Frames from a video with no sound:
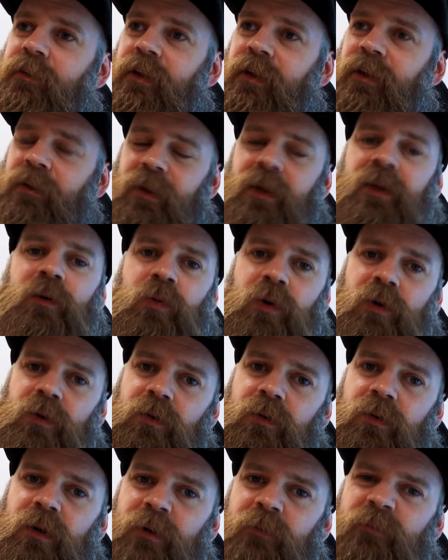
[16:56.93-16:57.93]
and I think it worked
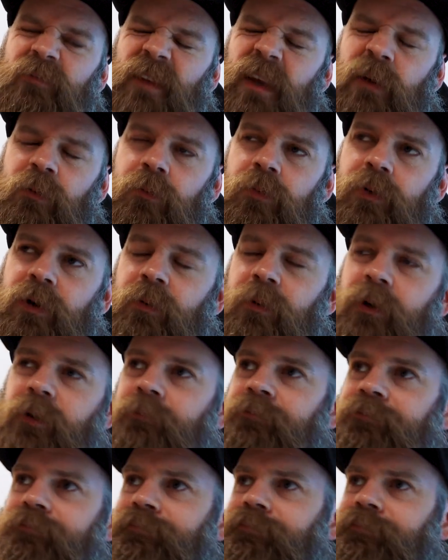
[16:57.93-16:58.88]
alright. Came in pretty well.